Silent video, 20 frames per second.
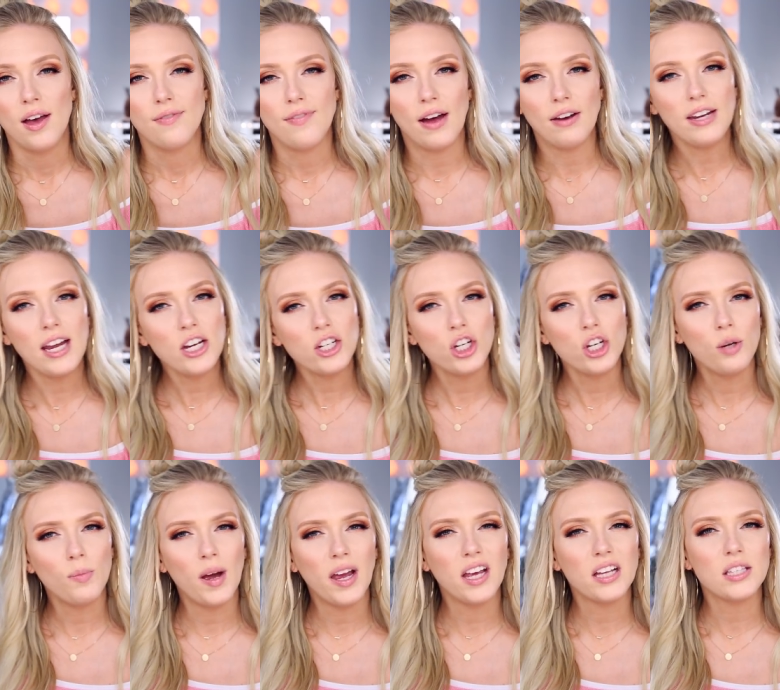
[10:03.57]

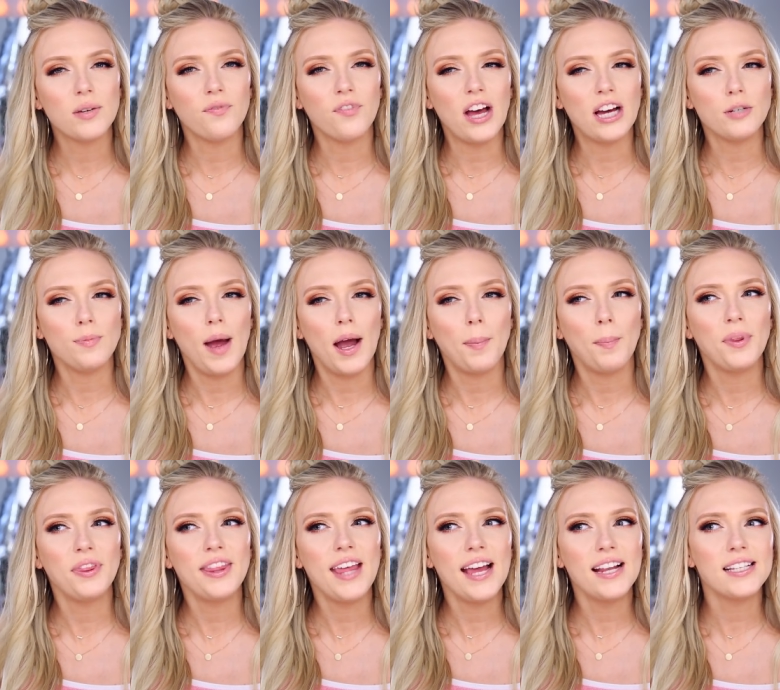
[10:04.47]
foundation, you might get some flashback,
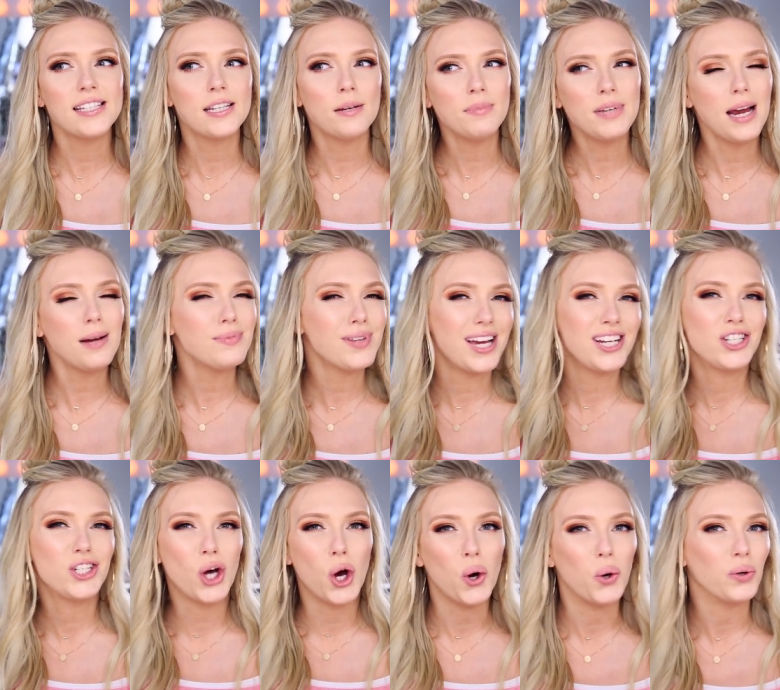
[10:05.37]
but then sometimes
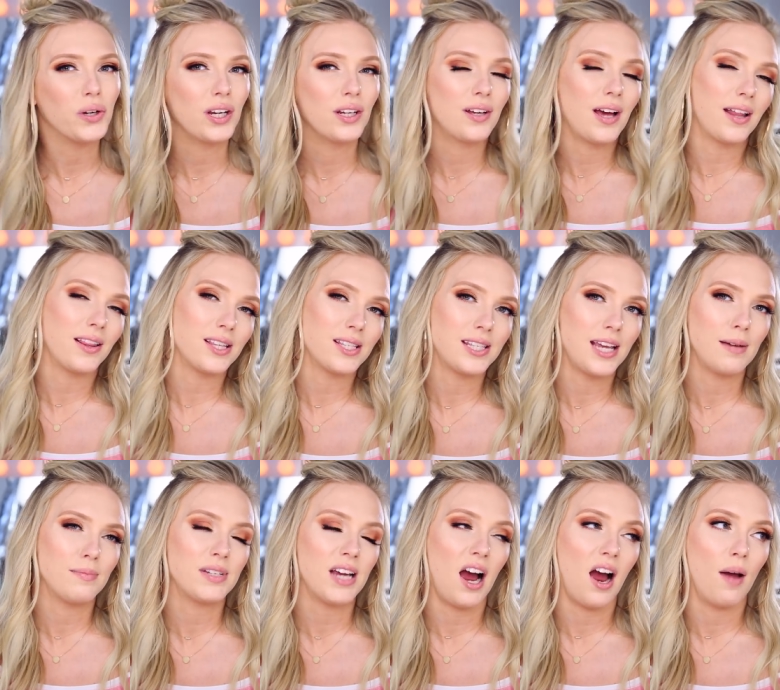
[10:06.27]
I don't at the
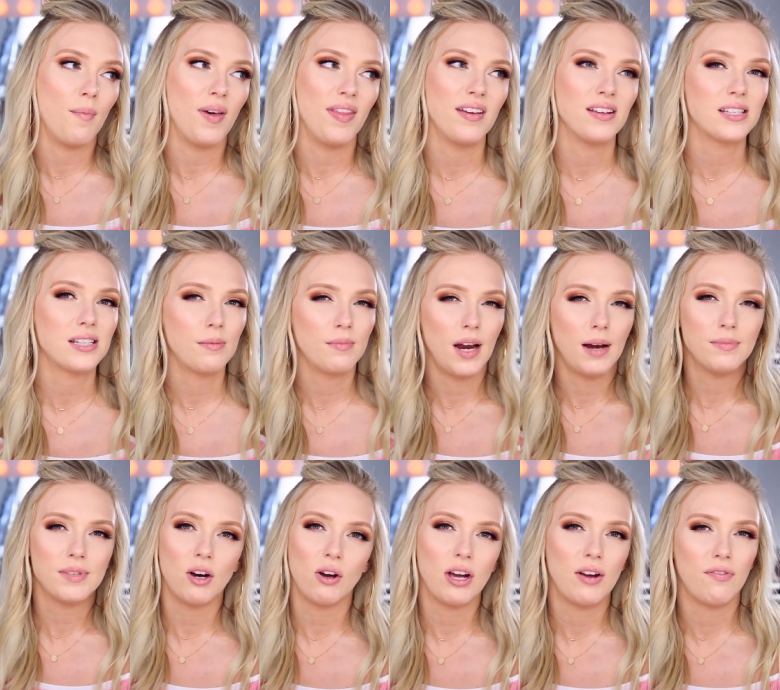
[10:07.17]
same time. And then
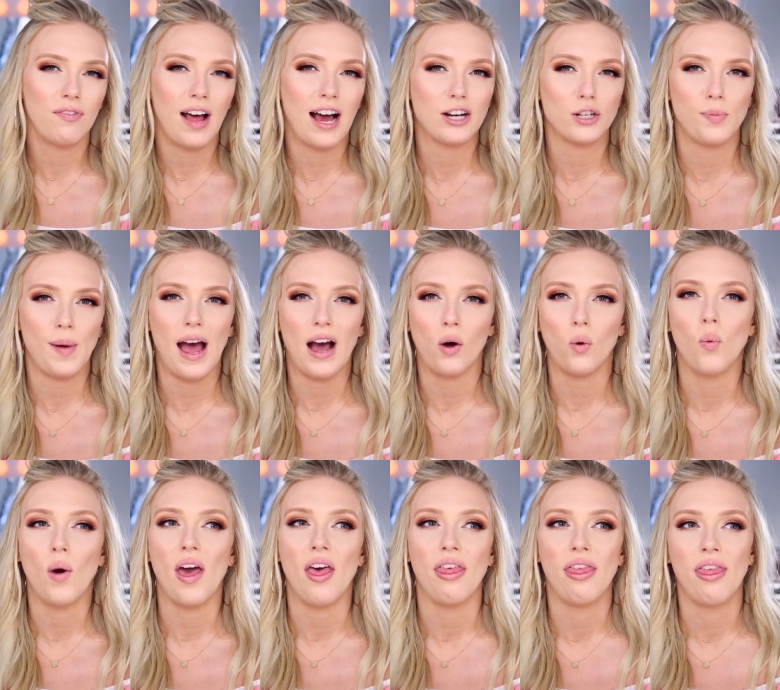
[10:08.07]
sometimes I'll get flashback
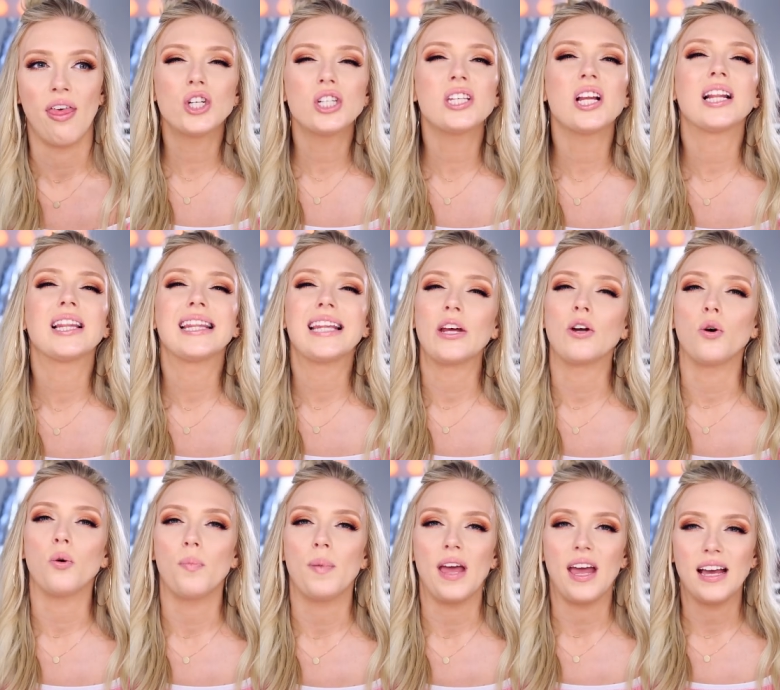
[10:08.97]
with just a
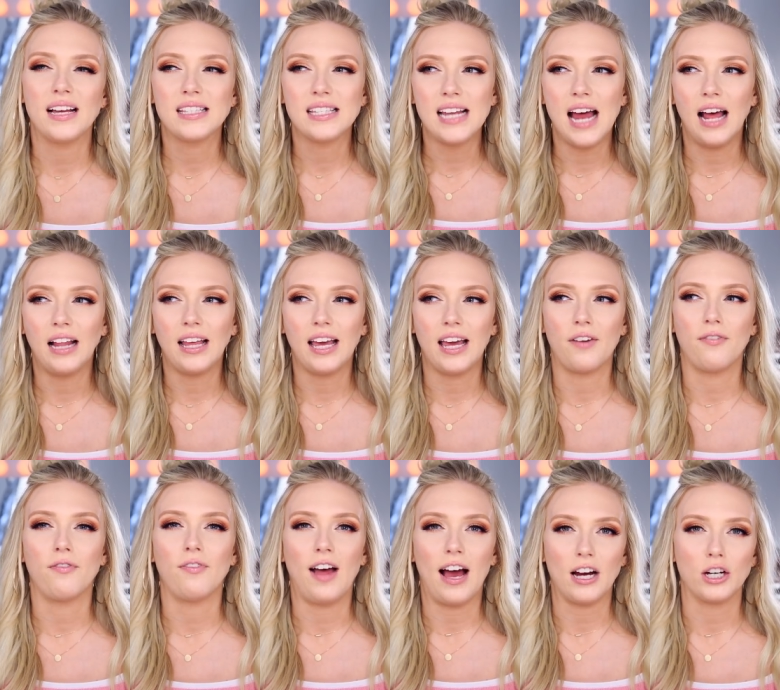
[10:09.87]
little bit. It's not
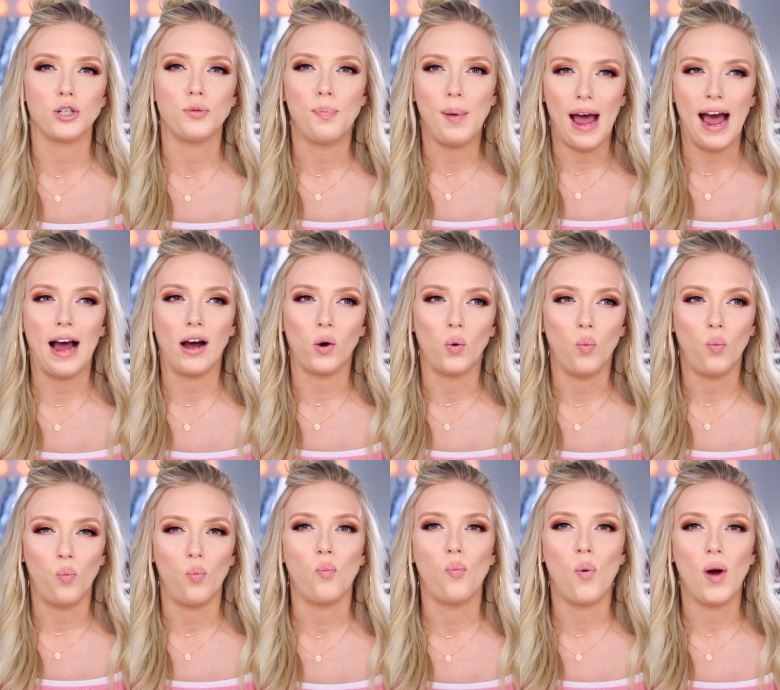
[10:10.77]
like flashback
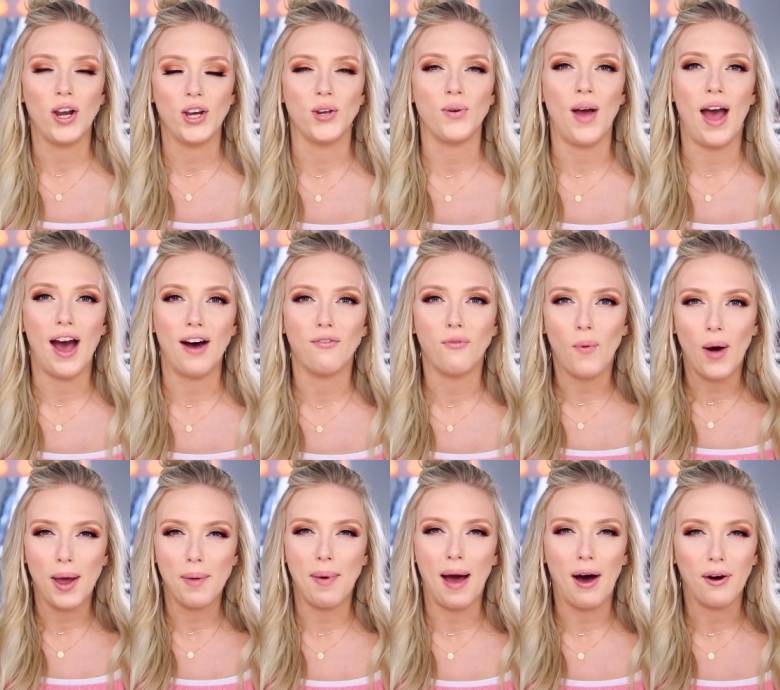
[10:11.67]
when you have
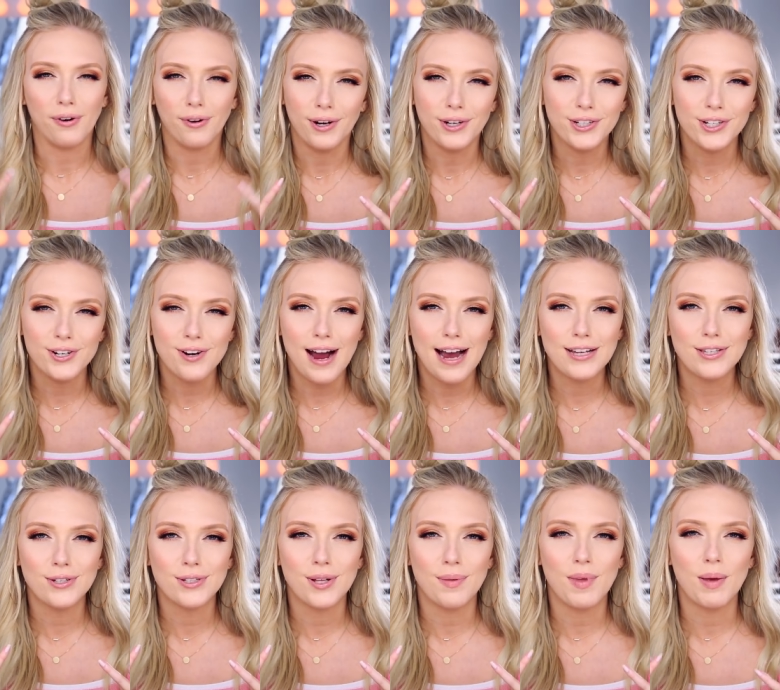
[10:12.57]
white powder under your
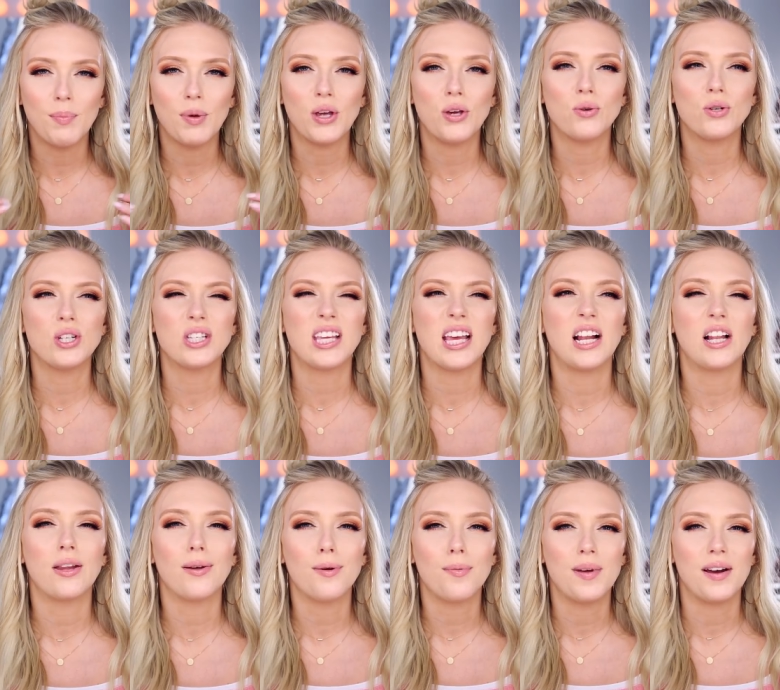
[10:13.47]
eyes or something, but you just get
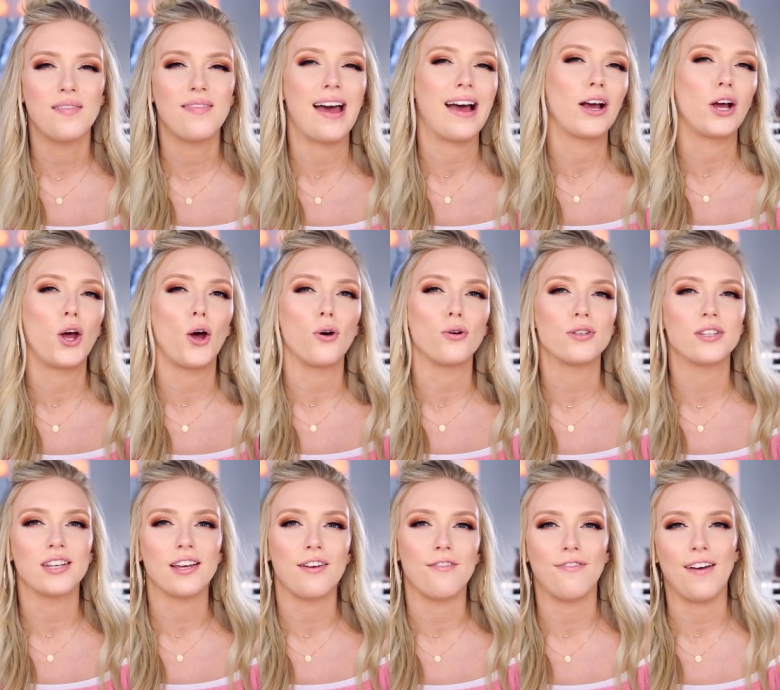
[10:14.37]
a little bit of that
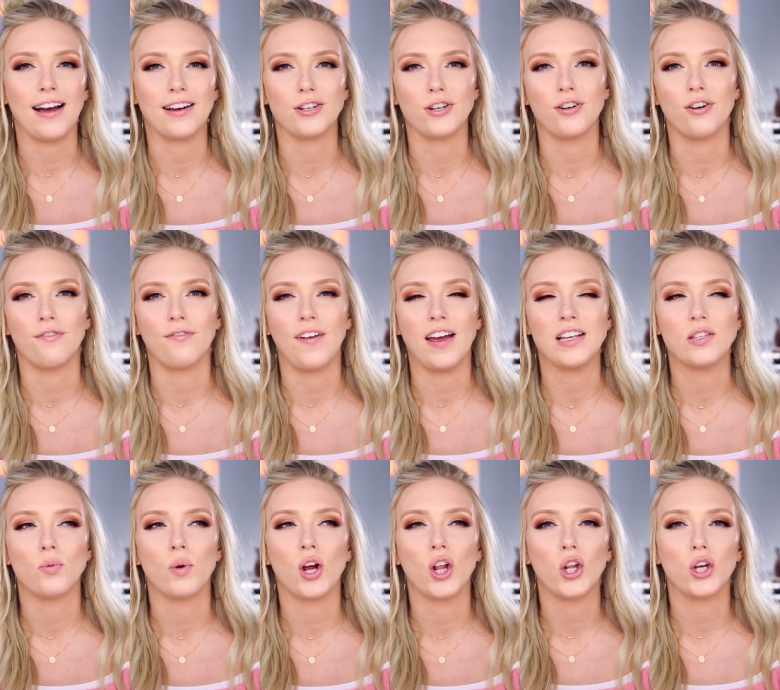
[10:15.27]
ghostly effect on your
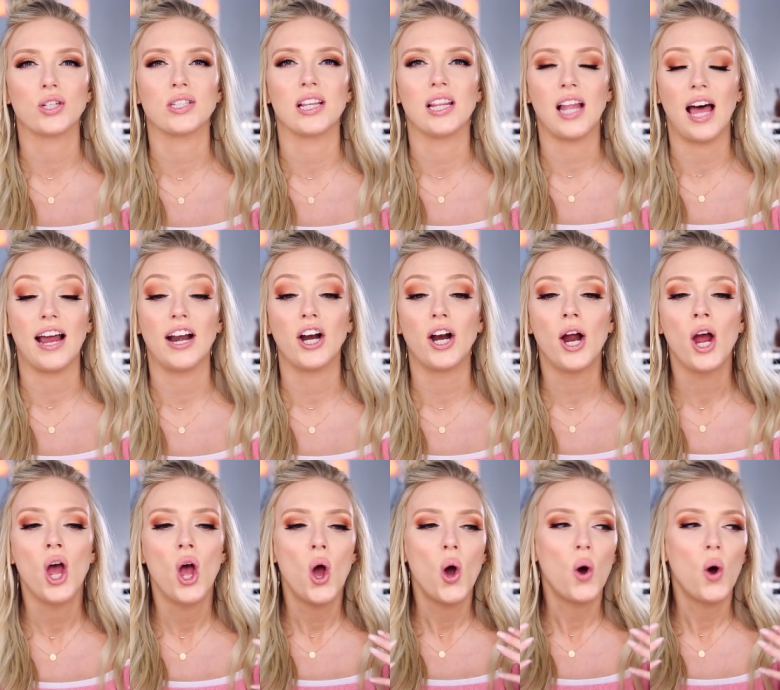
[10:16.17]
face where it looks lighter